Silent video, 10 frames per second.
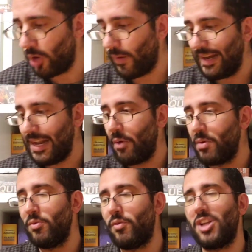All right, now
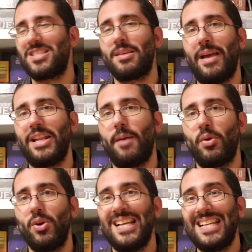we move on to my
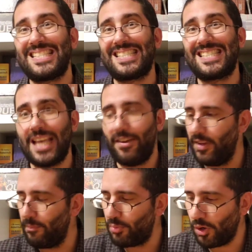number
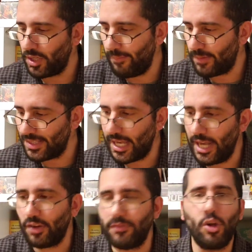seven board game
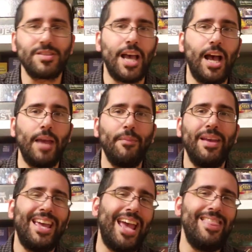designer of all time,
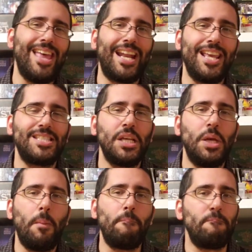and that is
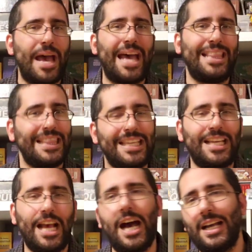Matt
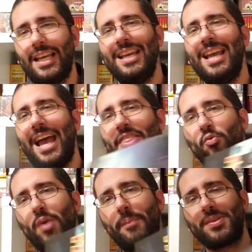Leacock. And
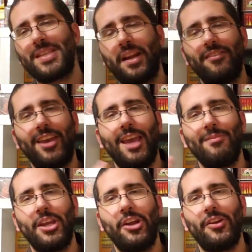the representative
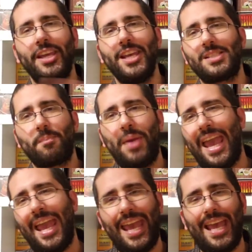game here is
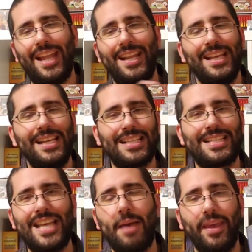
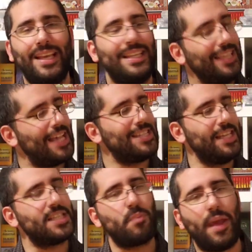Pandemic. Yes,
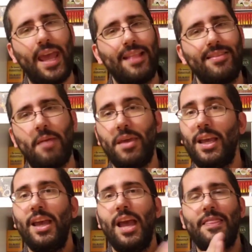it's
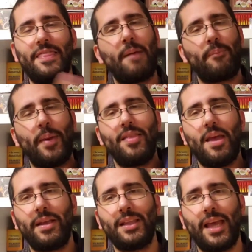Pandemic, not
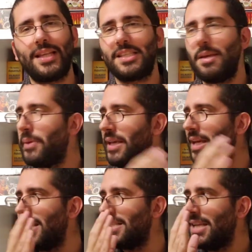Pandemic Legacy,
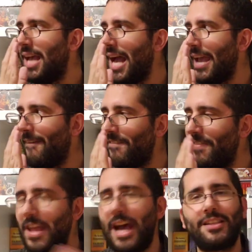because I have
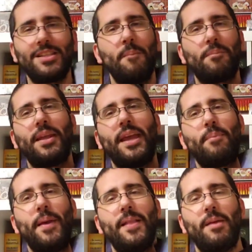not
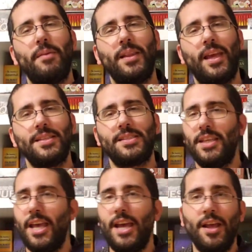played Pandemic
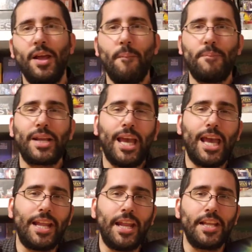Legacy yet. But
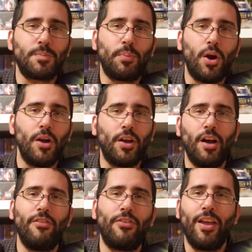again, it is part
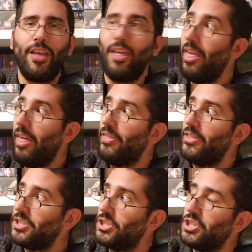of
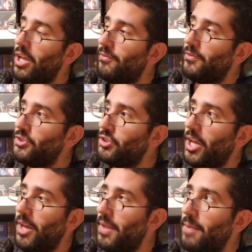the shelf of
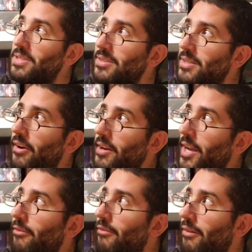shame that I'm staring
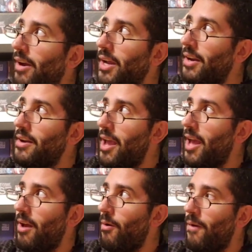at right
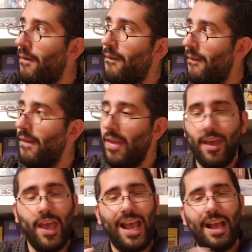now.
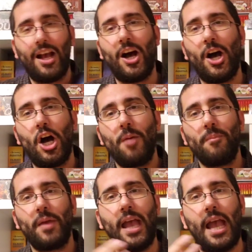
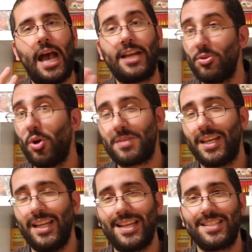Um, I do hope
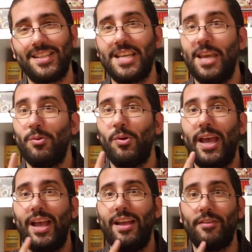to get that to the table.
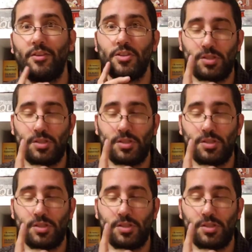And